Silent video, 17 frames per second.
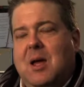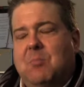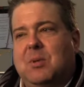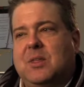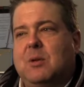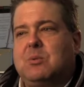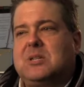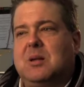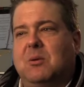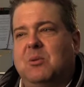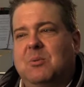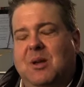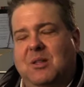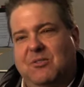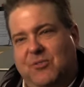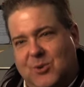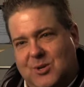But there was something
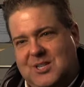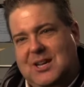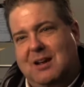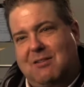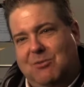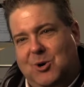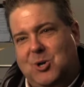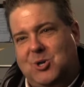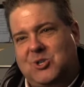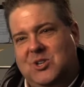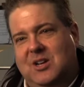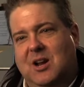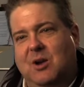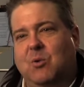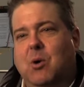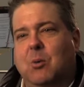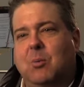about the first day of rehearsal
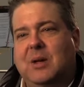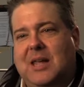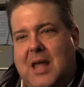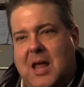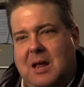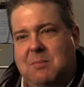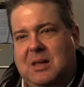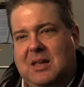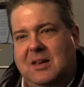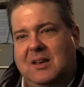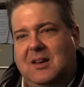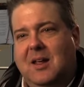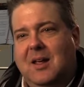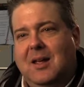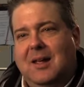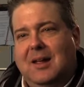here where we came in